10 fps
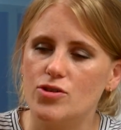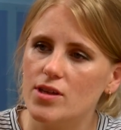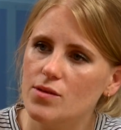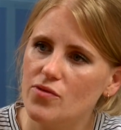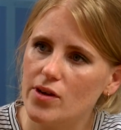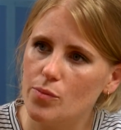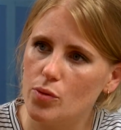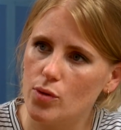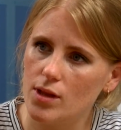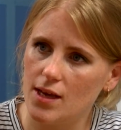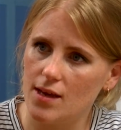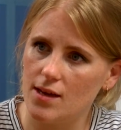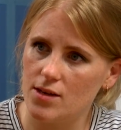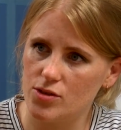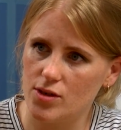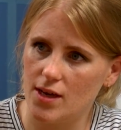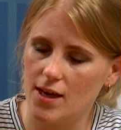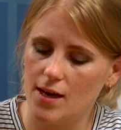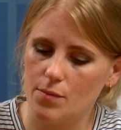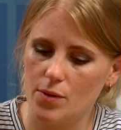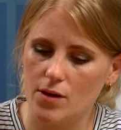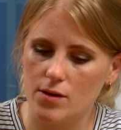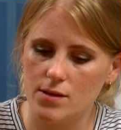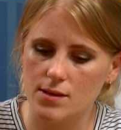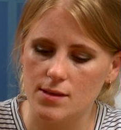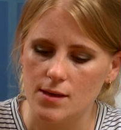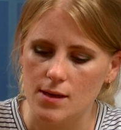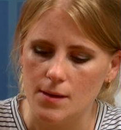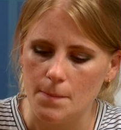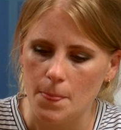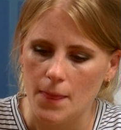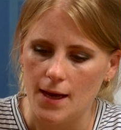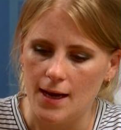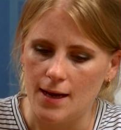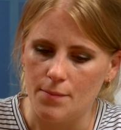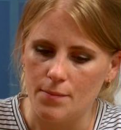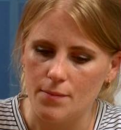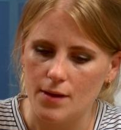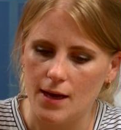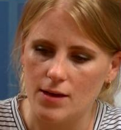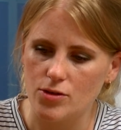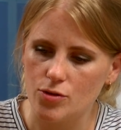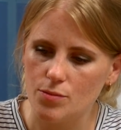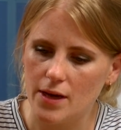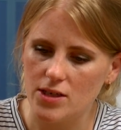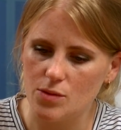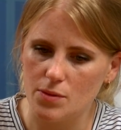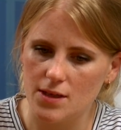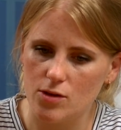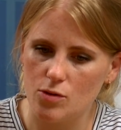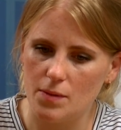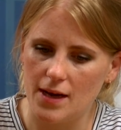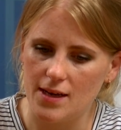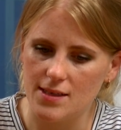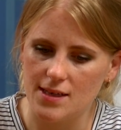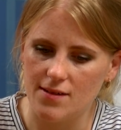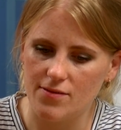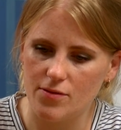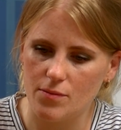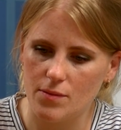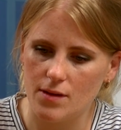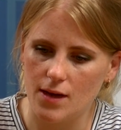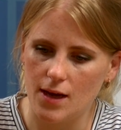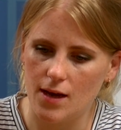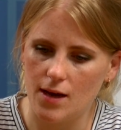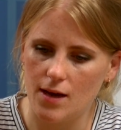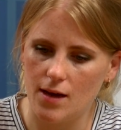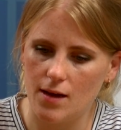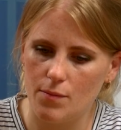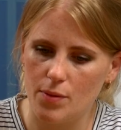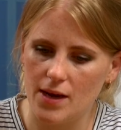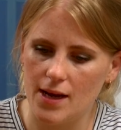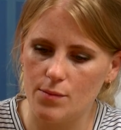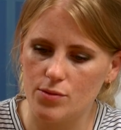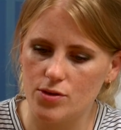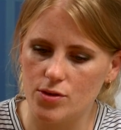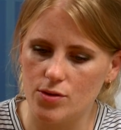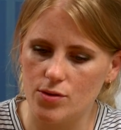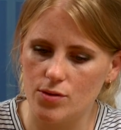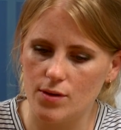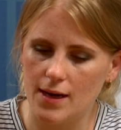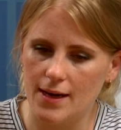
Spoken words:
treat them very poorly in Australia because our two major political parties have been able to